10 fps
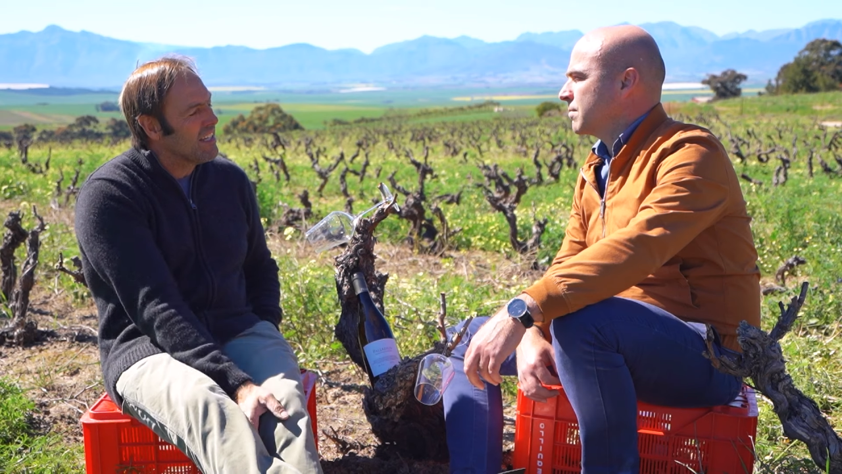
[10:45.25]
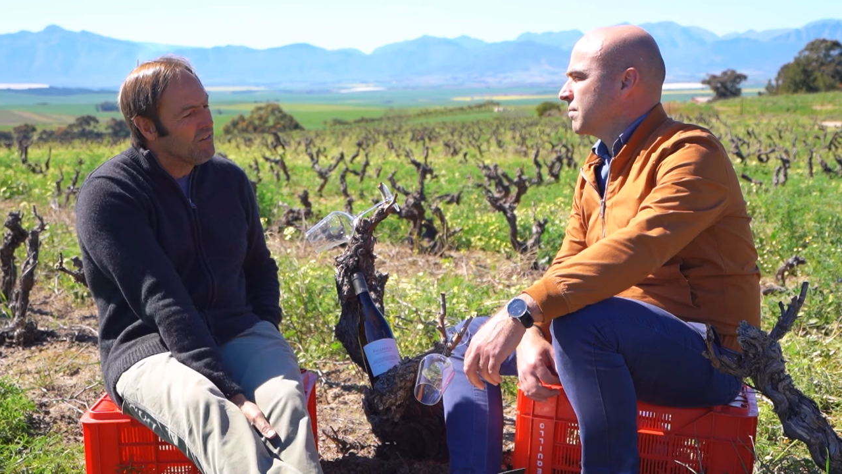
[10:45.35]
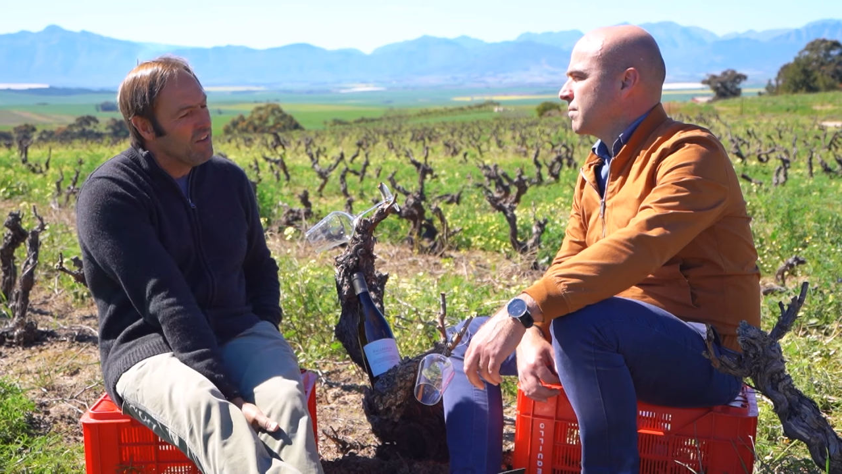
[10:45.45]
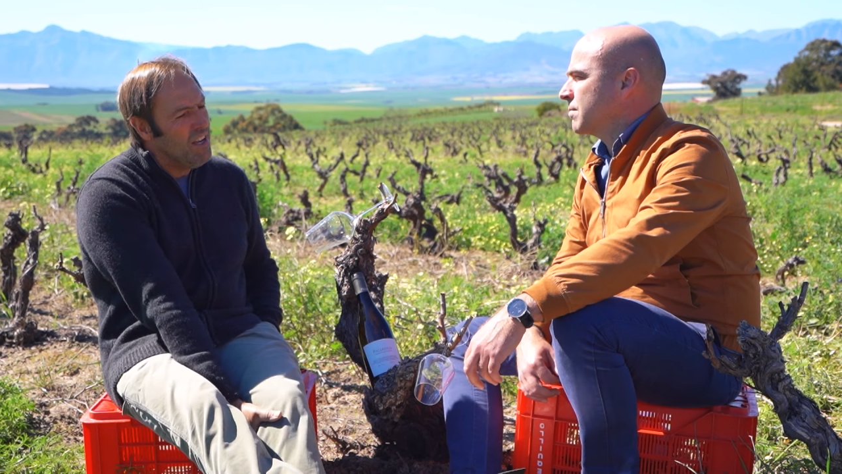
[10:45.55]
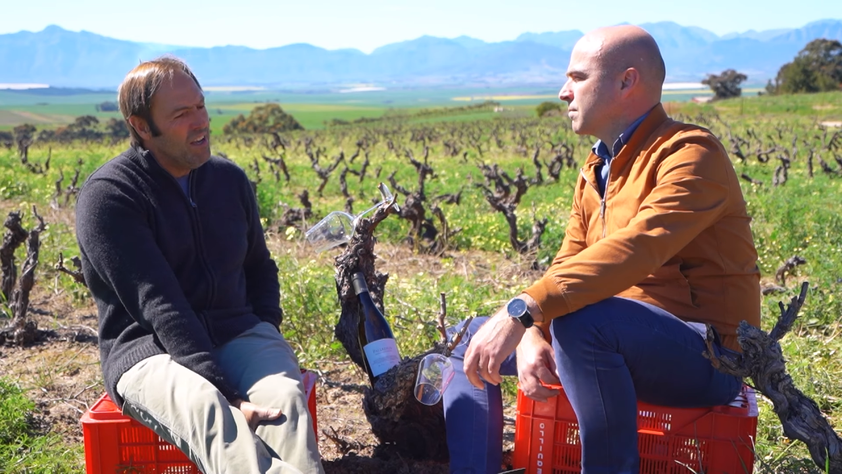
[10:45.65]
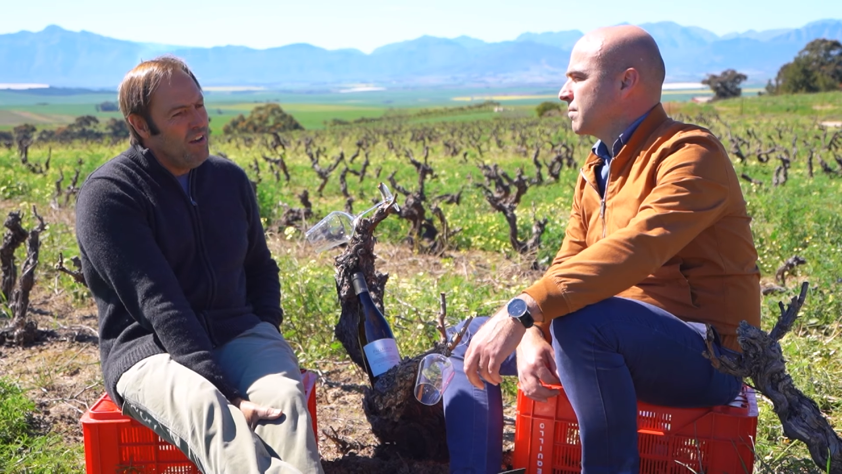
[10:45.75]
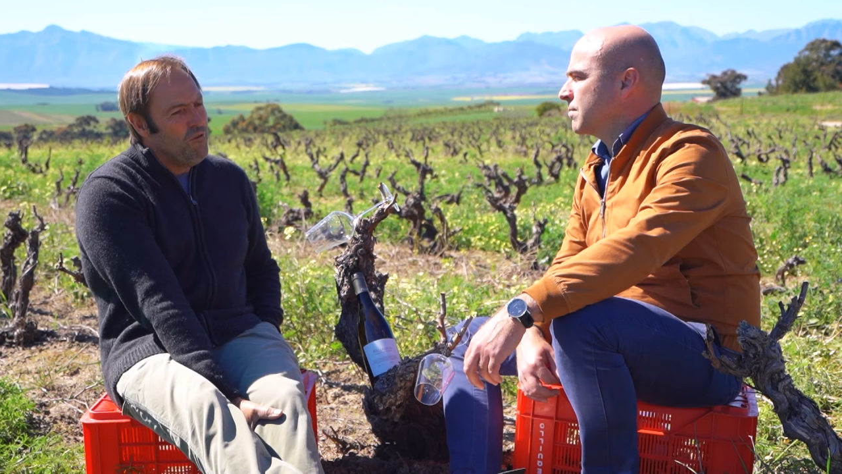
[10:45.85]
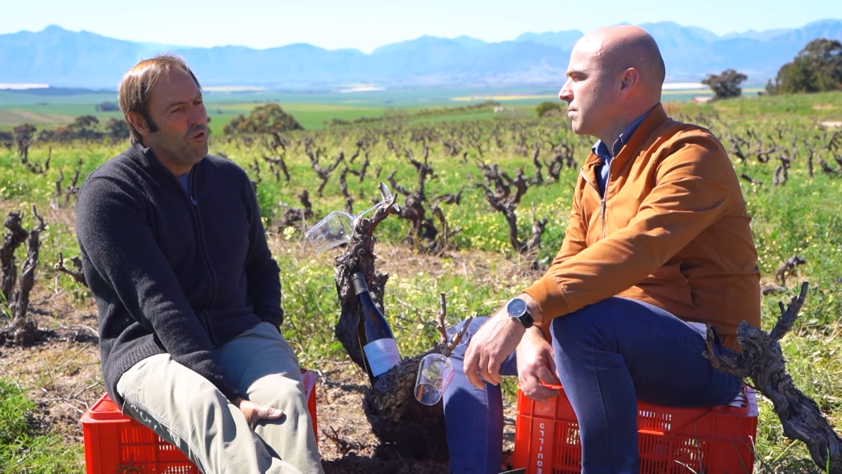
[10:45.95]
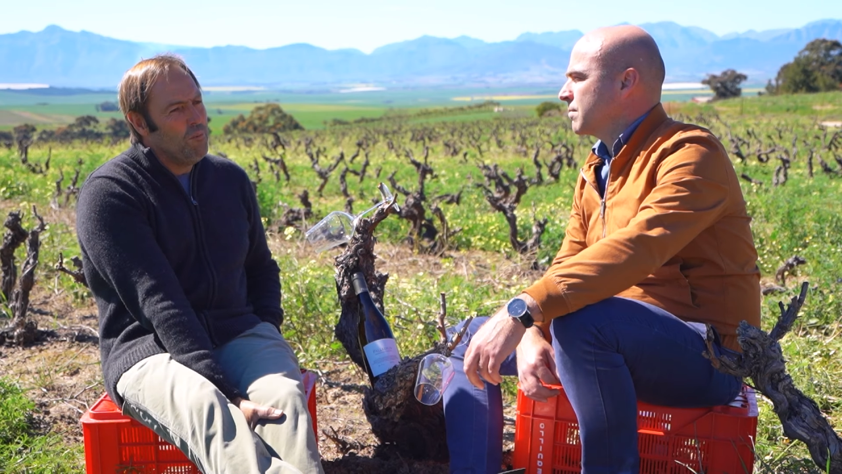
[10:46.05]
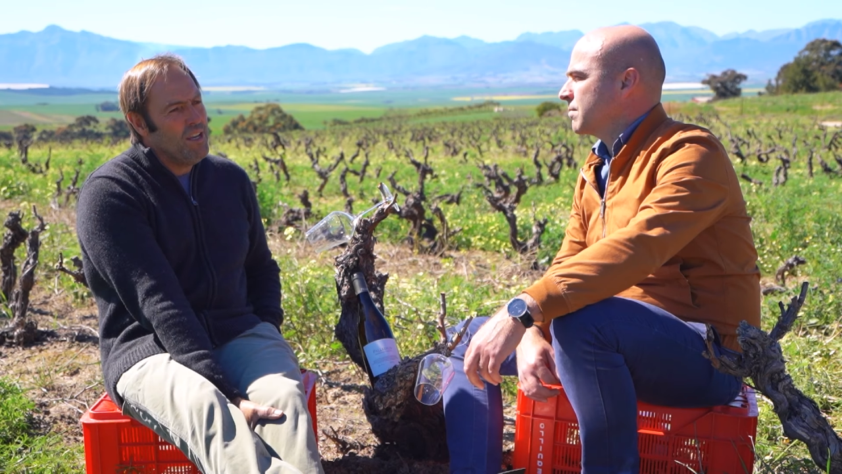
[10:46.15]
And
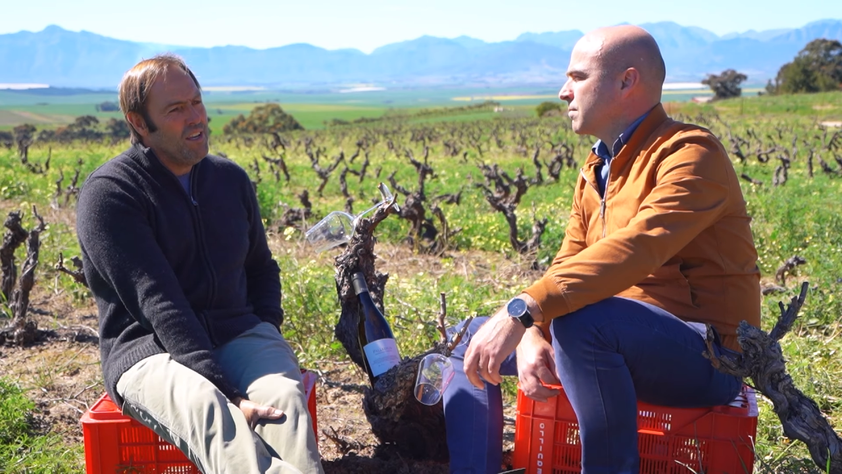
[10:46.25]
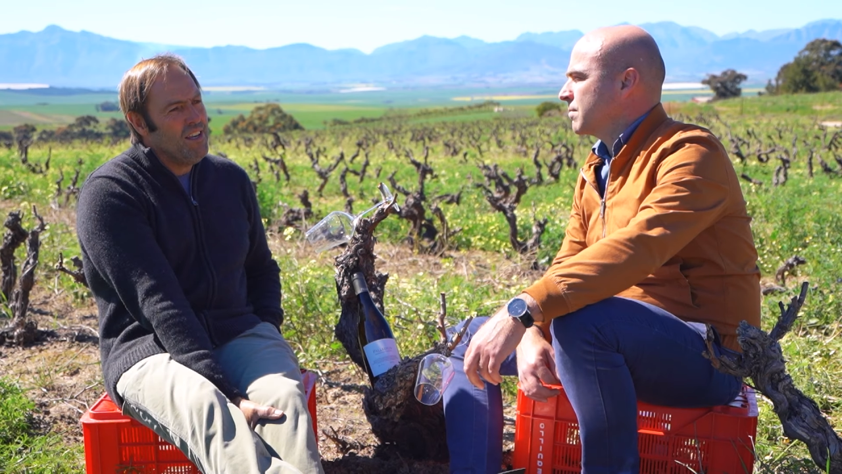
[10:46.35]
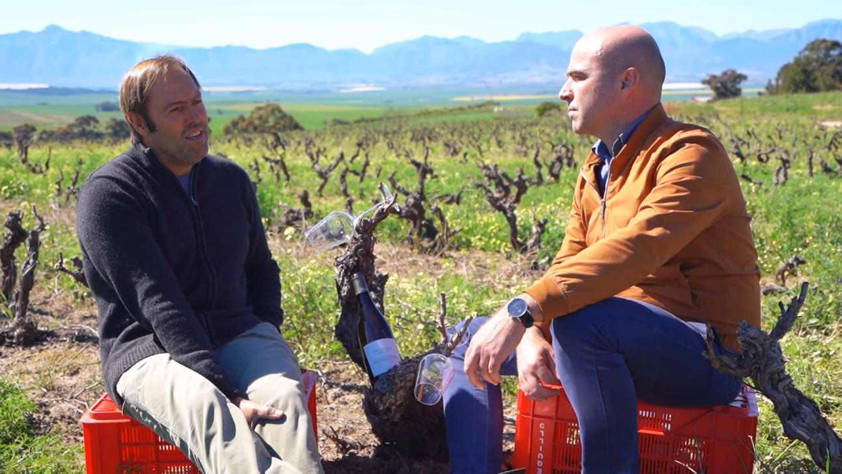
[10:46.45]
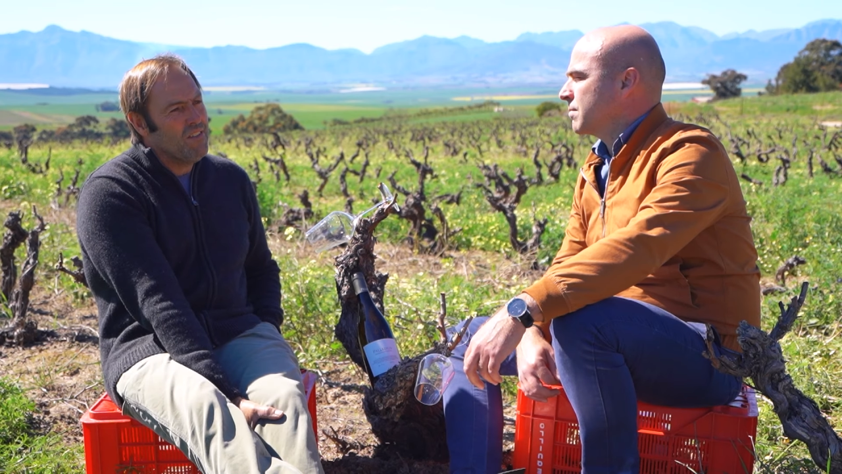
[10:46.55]
for me,